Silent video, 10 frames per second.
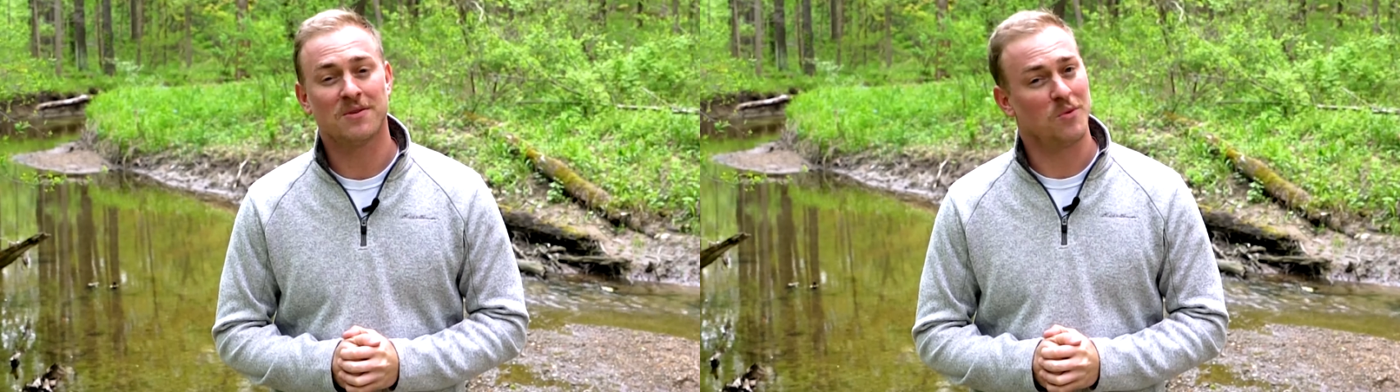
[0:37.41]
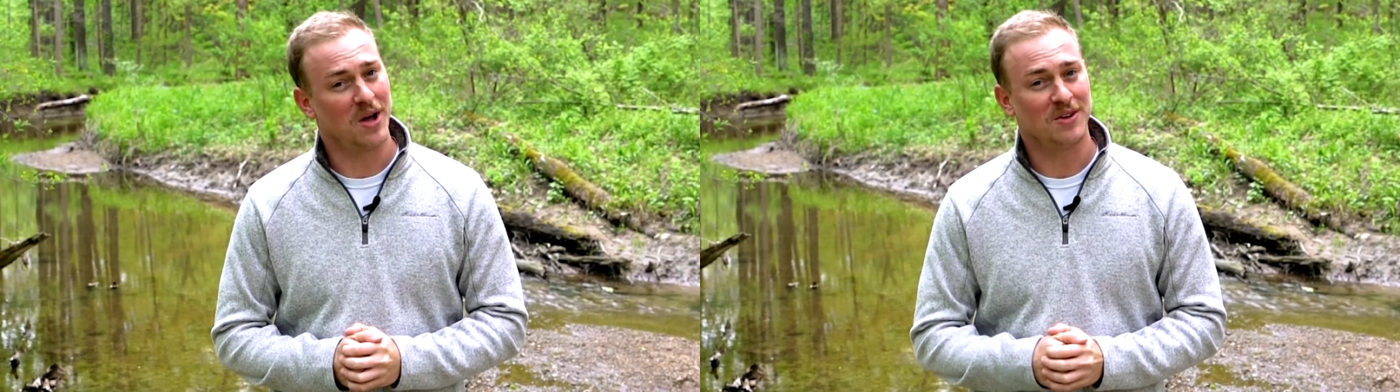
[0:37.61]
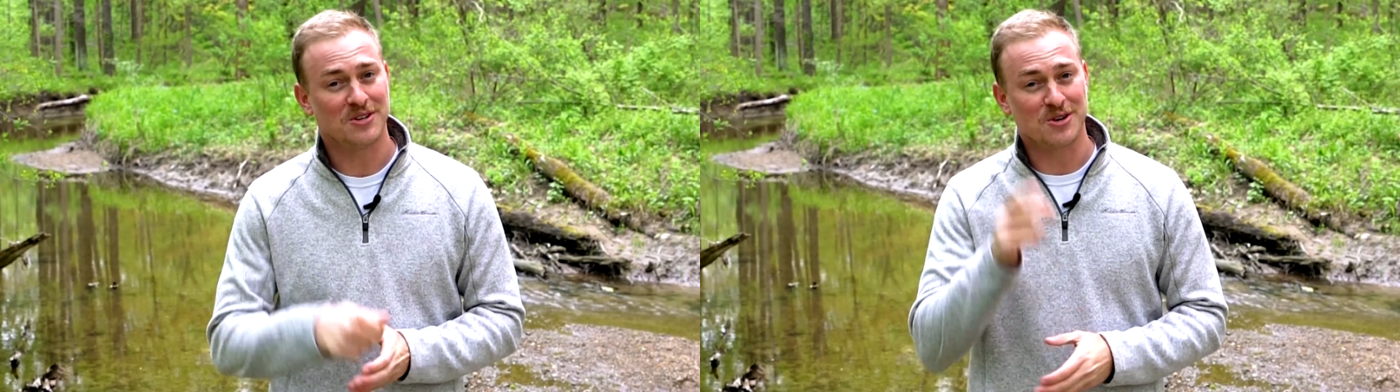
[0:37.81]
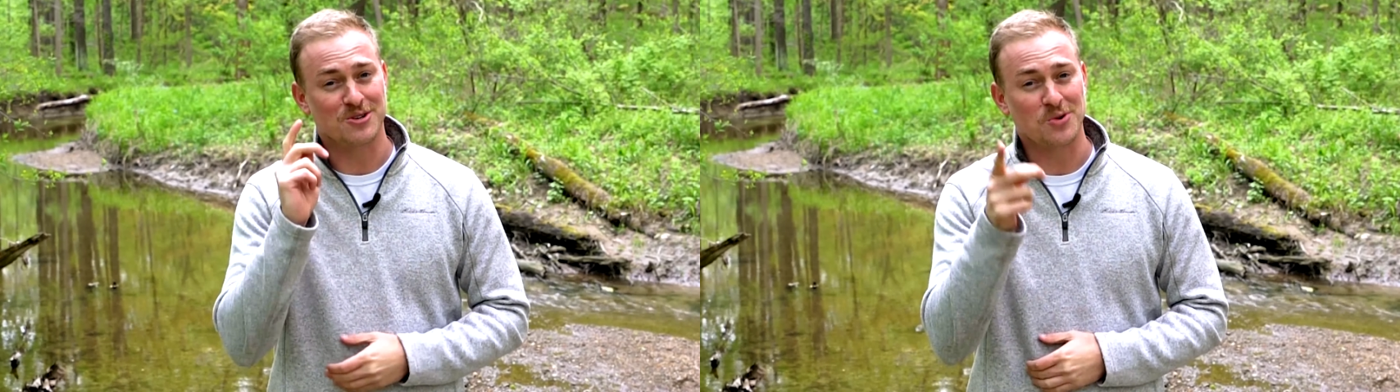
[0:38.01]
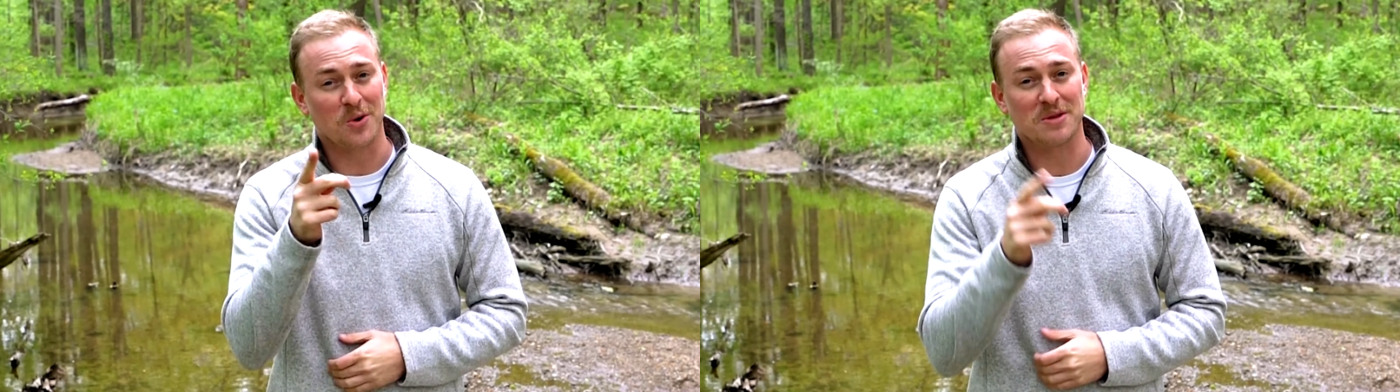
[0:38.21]
Well, you're
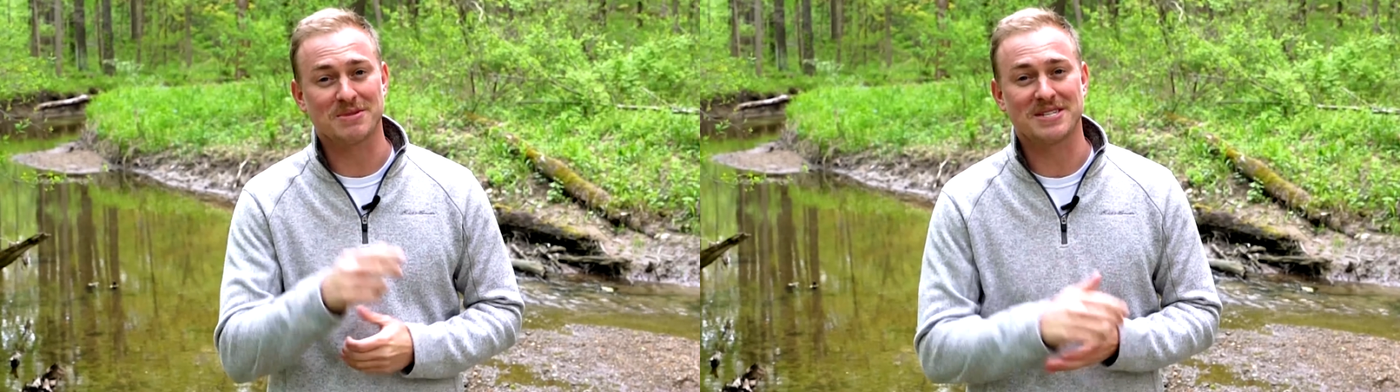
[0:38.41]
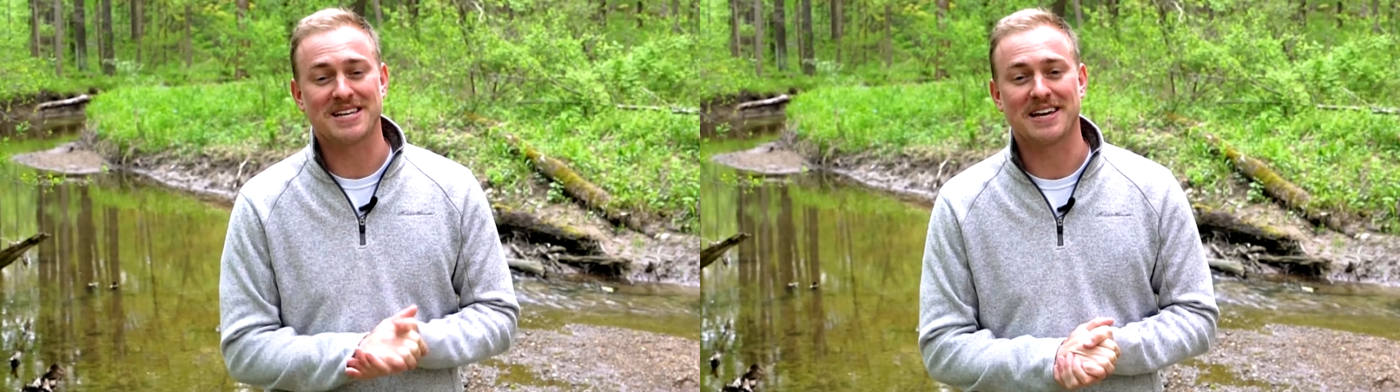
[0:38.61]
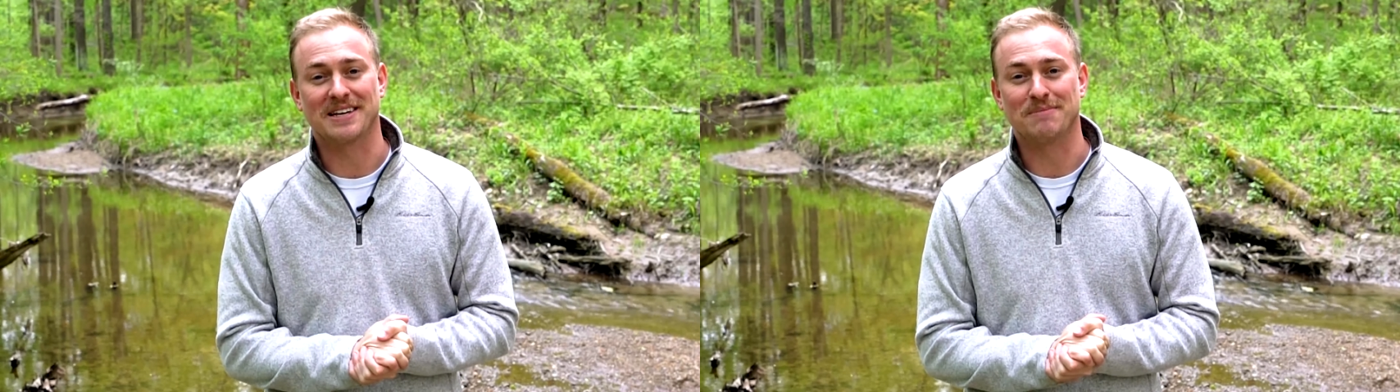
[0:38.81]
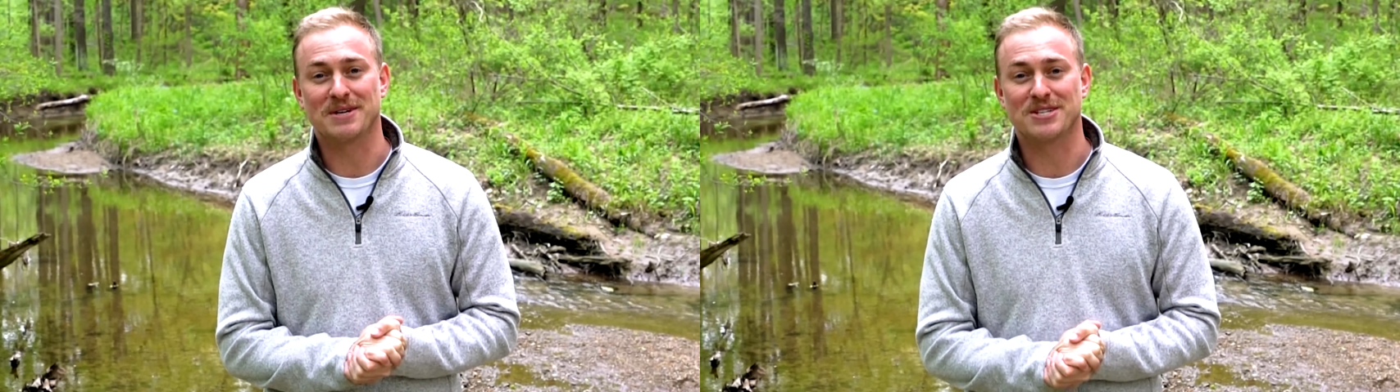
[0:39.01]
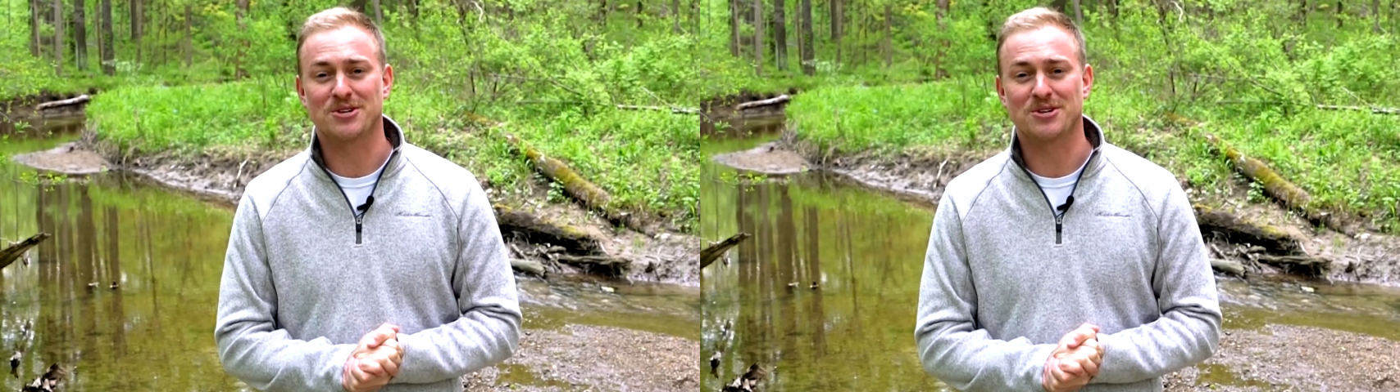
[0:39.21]
sorely mistaken, because